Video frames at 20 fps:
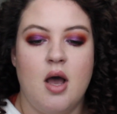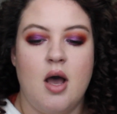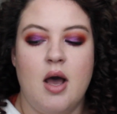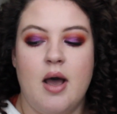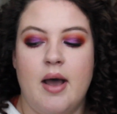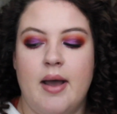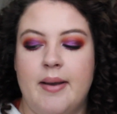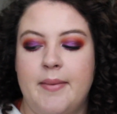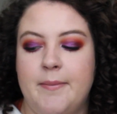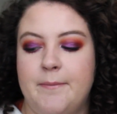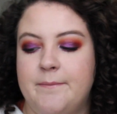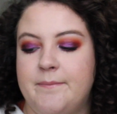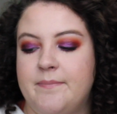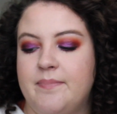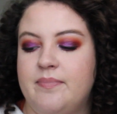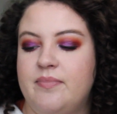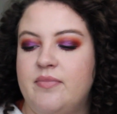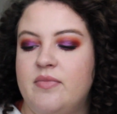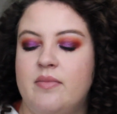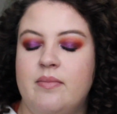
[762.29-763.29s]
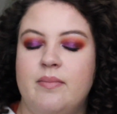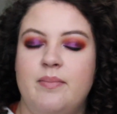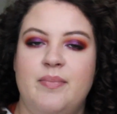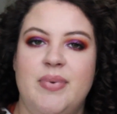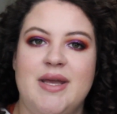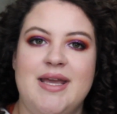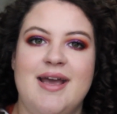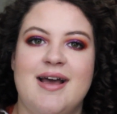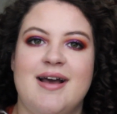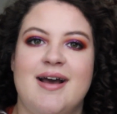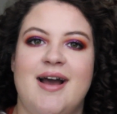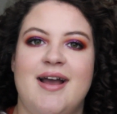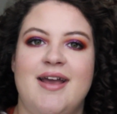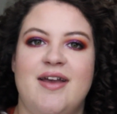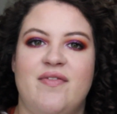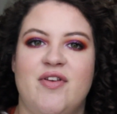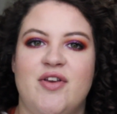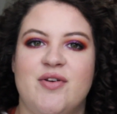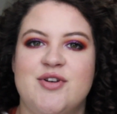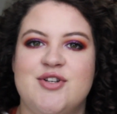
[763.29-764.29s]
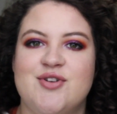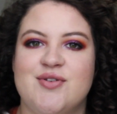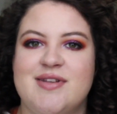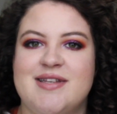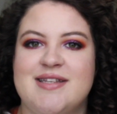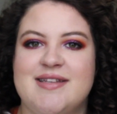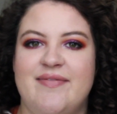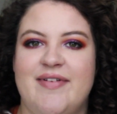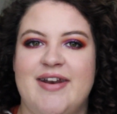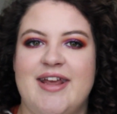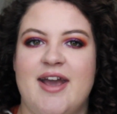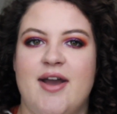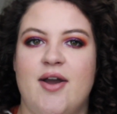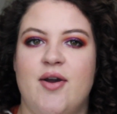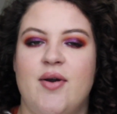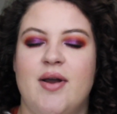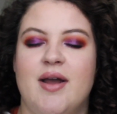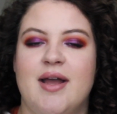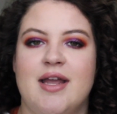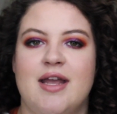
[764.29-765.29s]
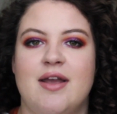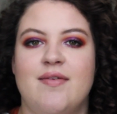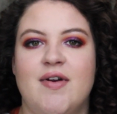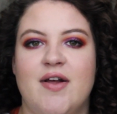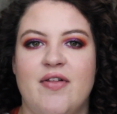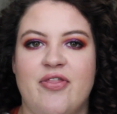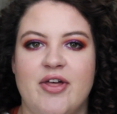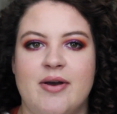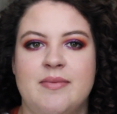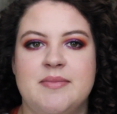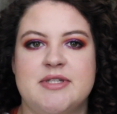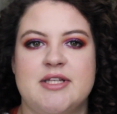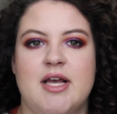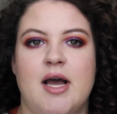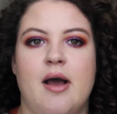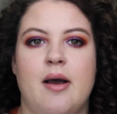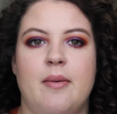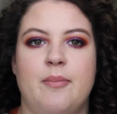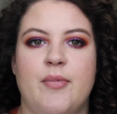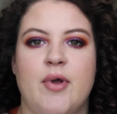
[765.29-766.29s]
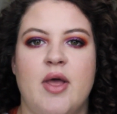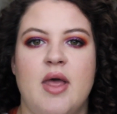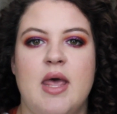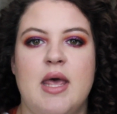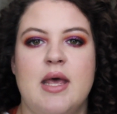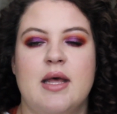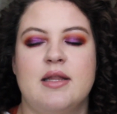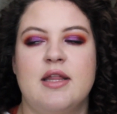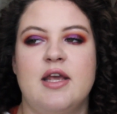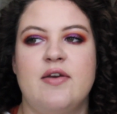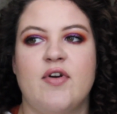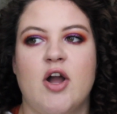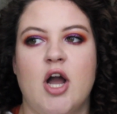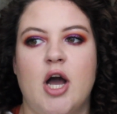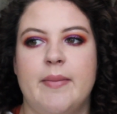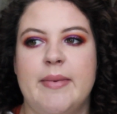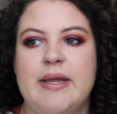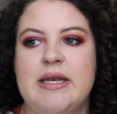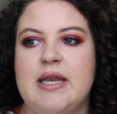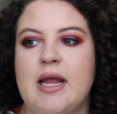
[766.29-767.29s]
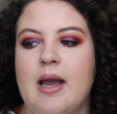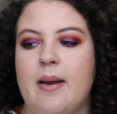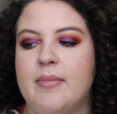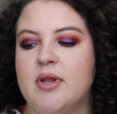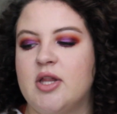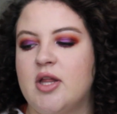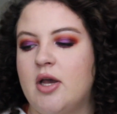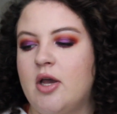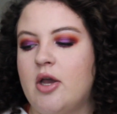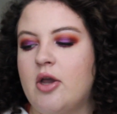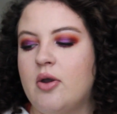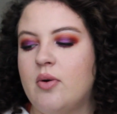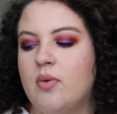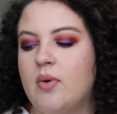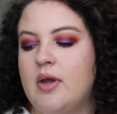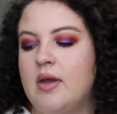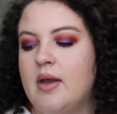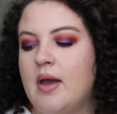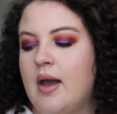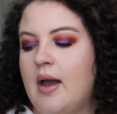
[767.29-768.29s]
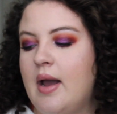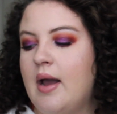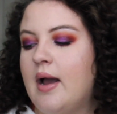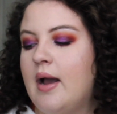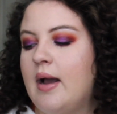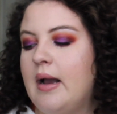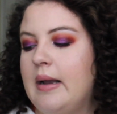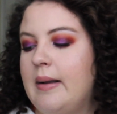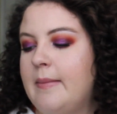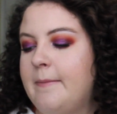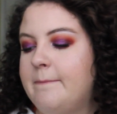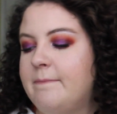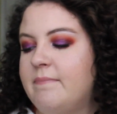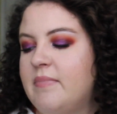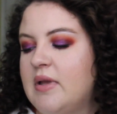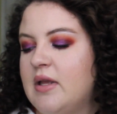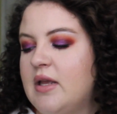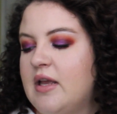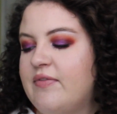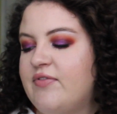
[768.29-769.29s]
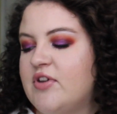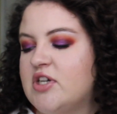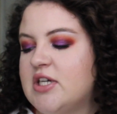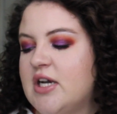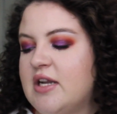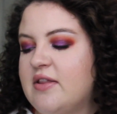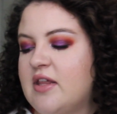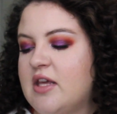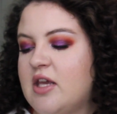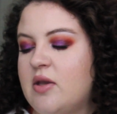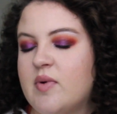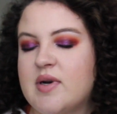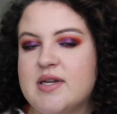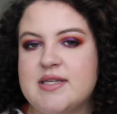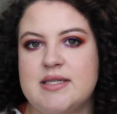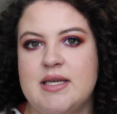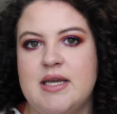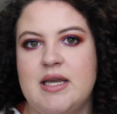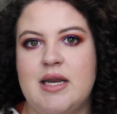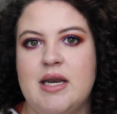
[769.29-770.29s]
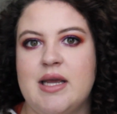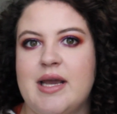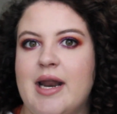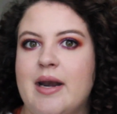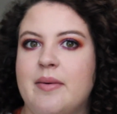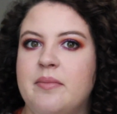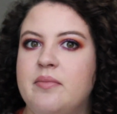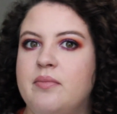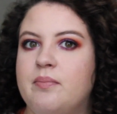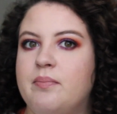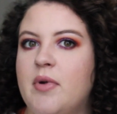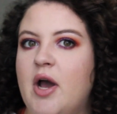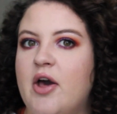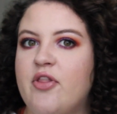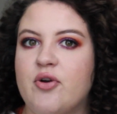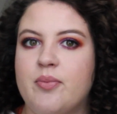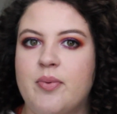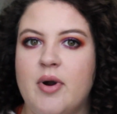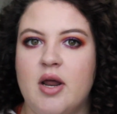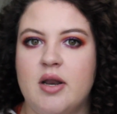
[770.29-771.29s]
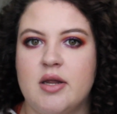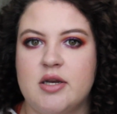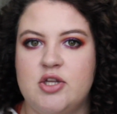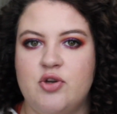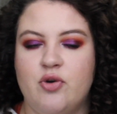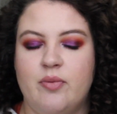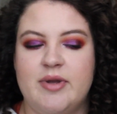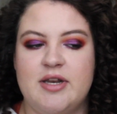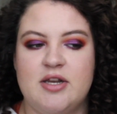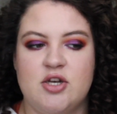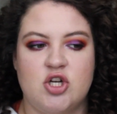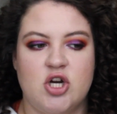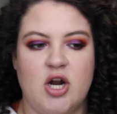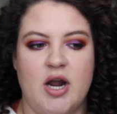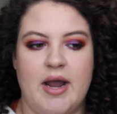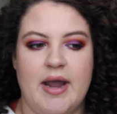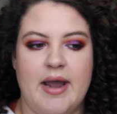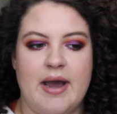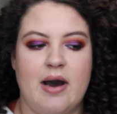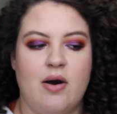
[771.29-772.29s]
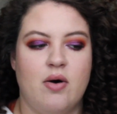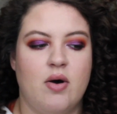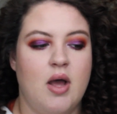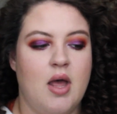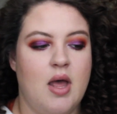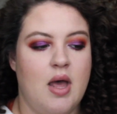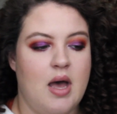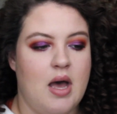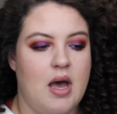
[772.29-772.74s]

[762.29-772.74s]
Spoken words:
But yeah, if you enjoy this video, give it a thumbs up, leave a comment down below if there's anything you want to see, any kind of other product you want me to try out,